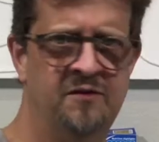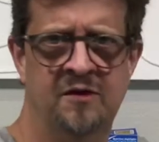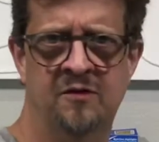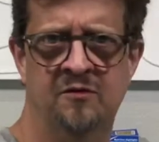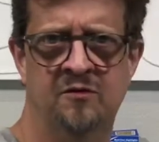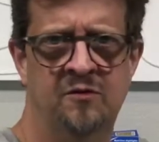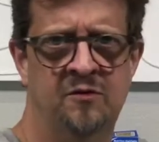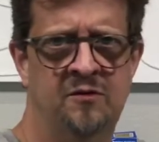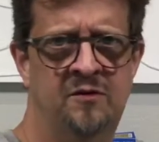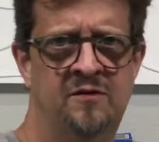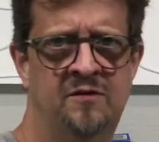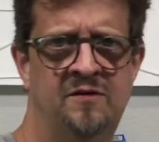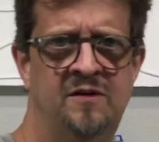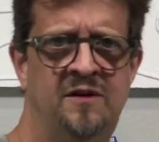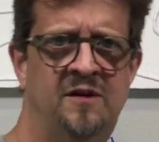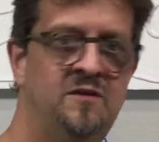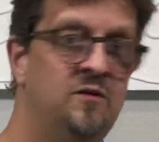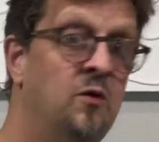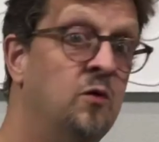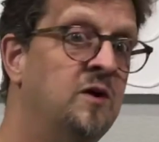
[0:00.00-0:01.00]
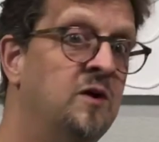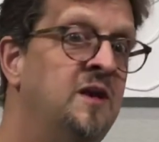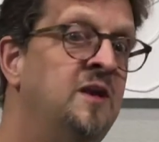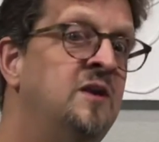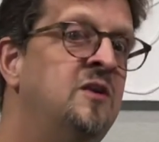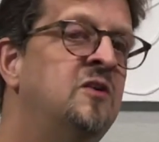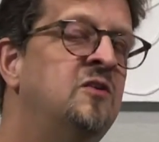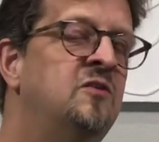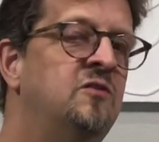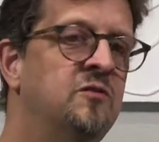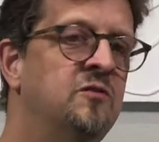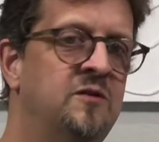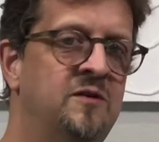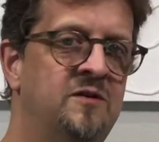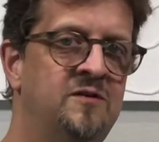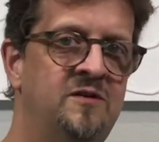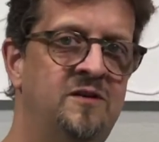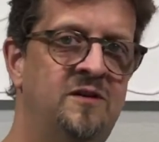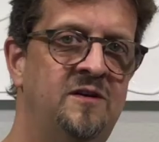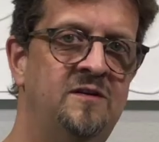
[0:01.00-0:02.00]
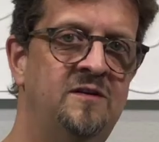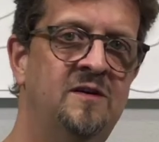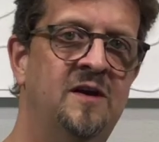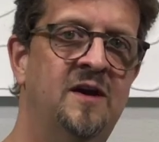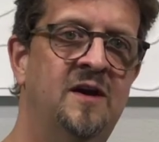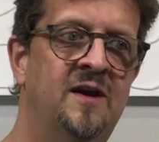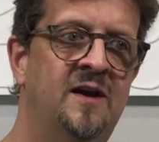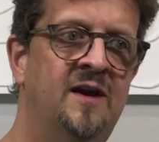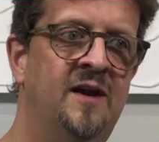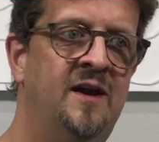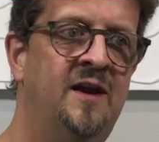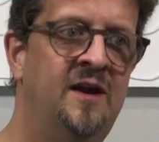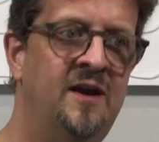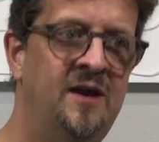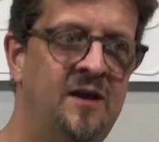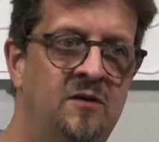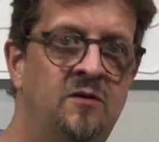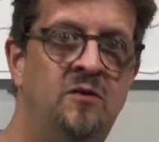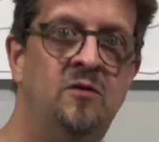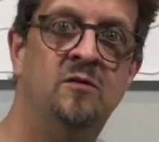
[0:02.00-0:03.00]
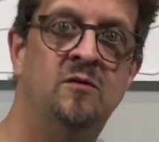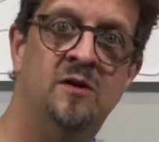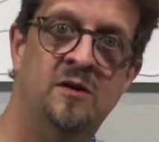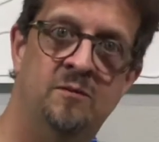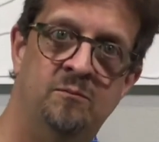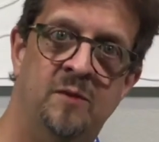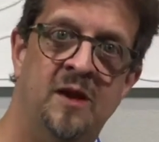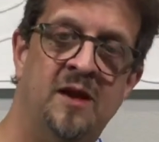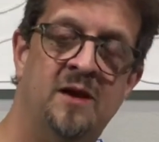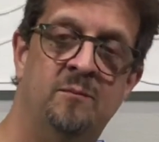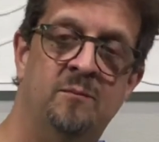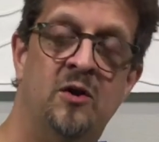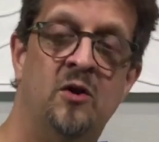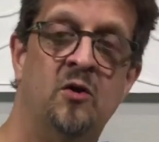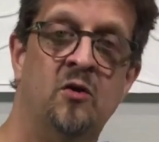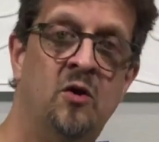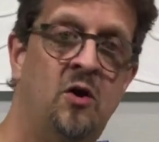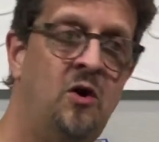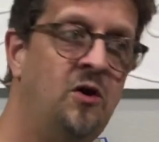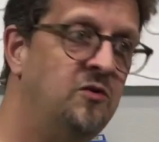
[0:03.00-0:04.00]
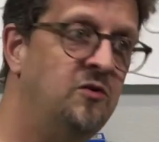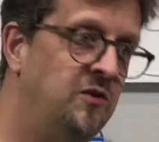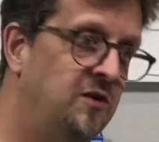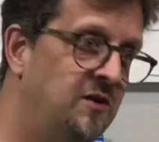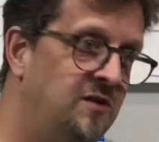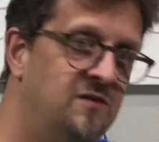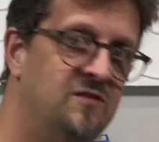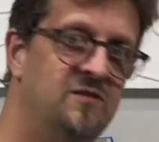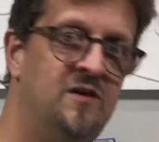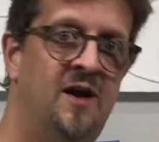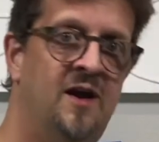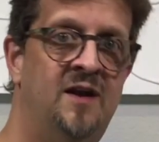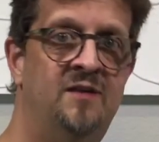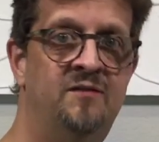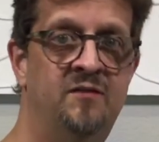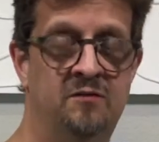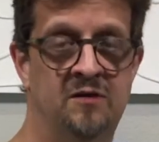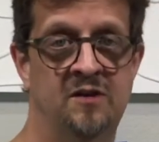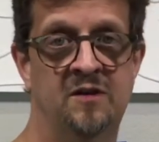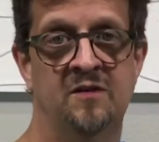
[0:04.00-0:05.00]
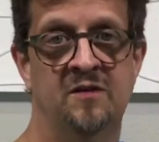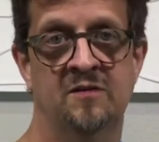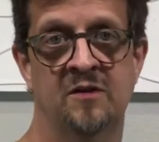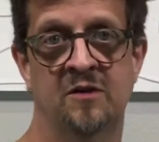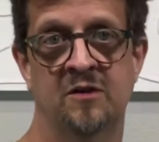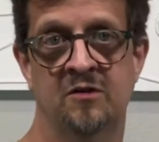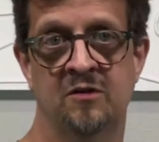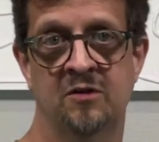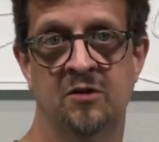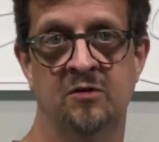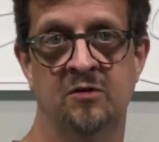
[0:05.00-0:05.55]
of the congruencies or incongruencies and you can make a better call. You can decide if it really is going to